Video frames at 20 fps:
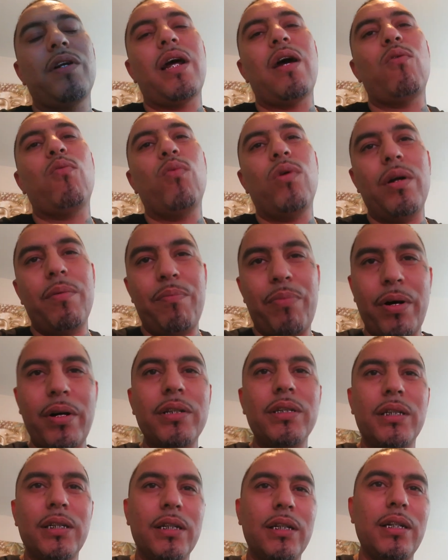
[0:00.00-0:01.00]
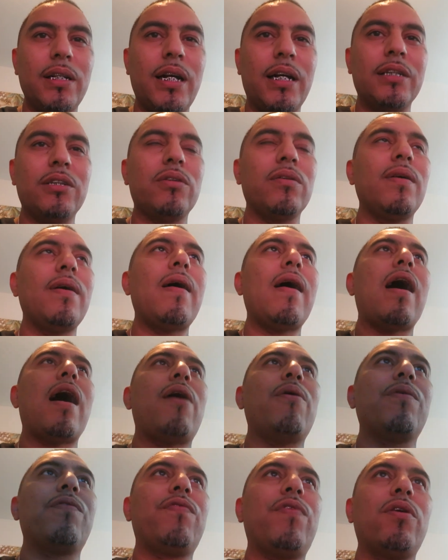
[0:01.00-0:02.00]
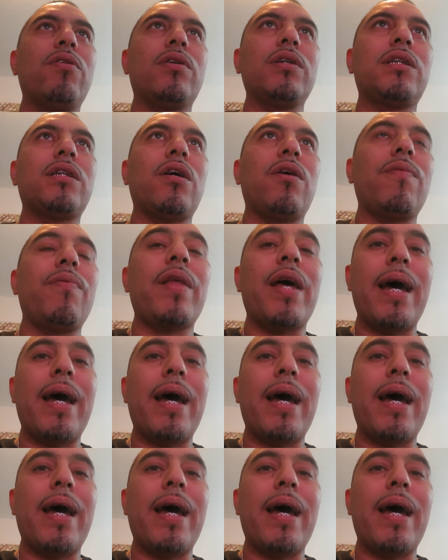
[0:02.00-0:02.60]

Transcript: for that one person. That's what I would focus on.